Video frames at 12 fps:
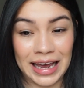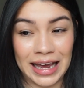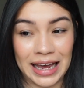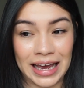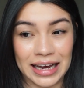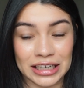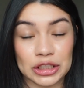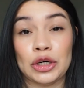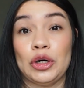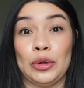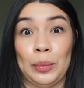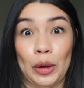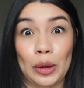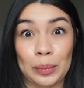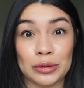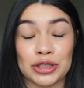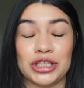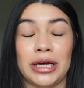and her
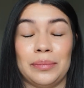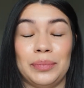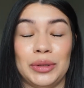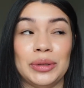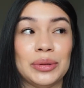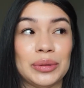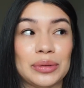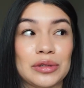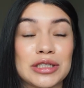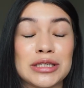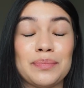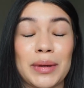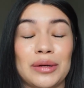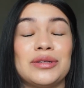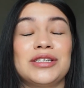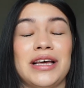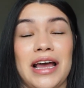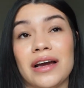purple shampoo
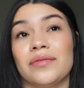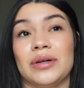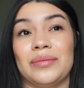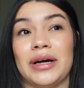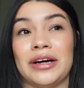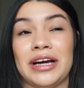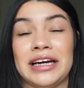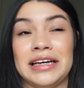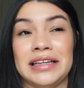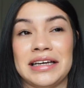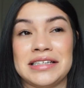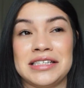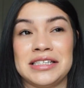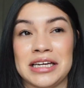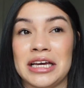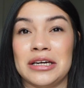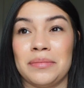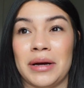spilt everywhere, and it like
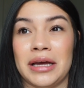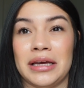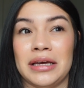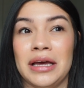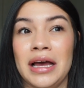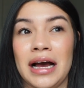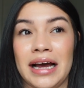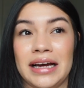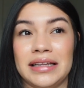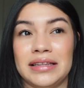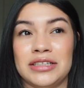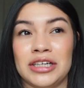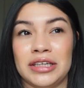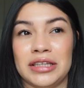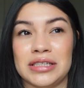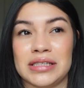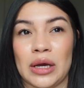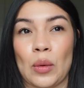stained my, I had took
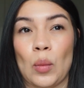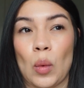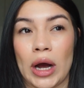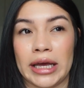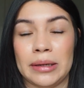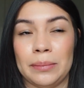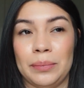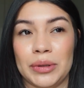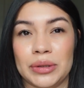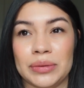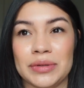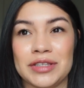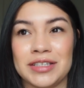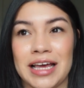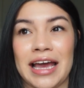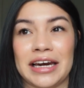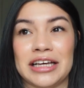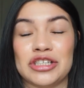these like white boots
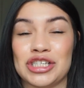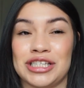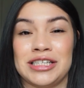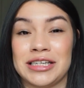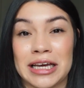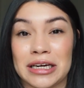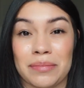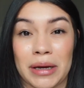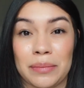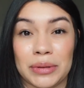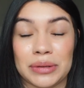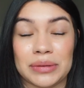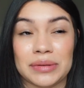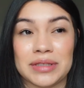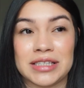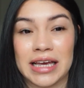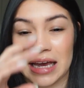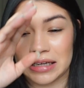and it just stained my
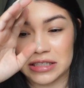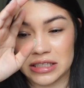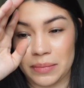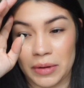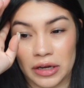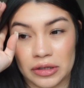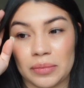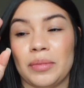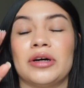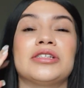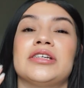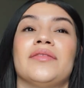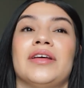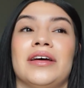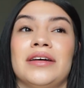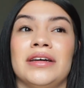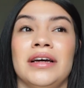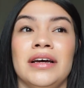boots, and some other parts in
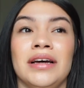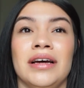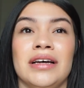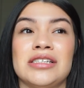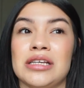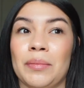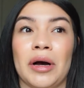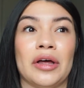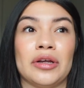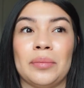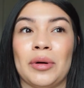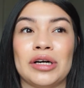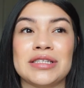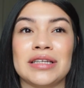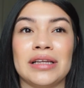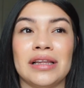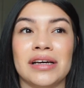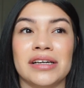
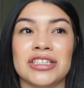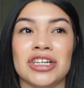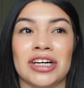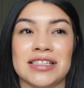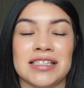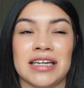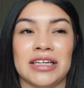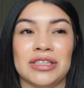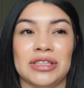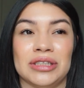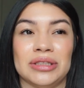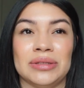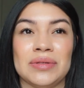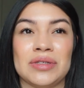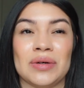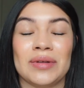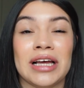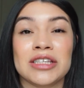the luggage got stained too.
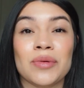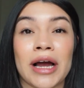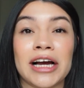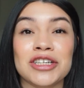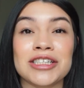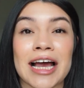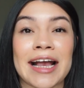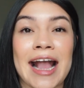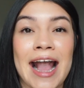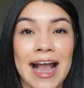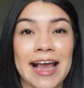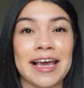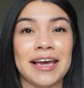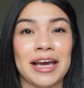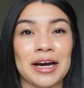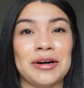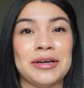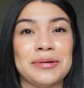So that's why I hate
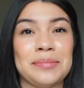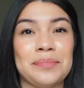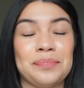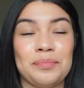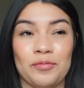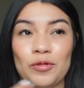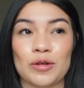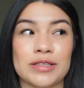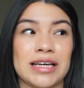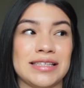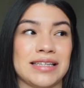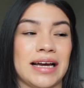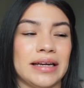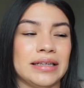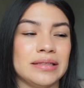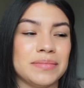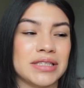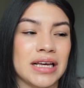carrying full-size
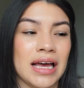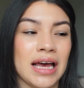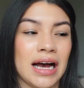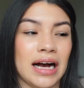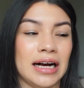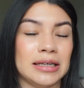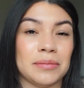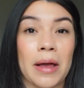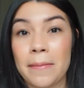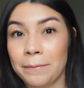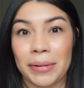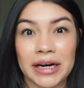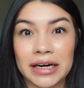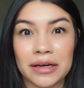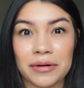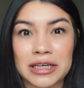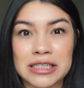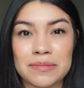items. But
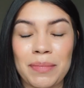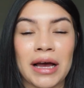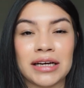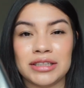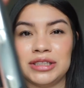anyways, back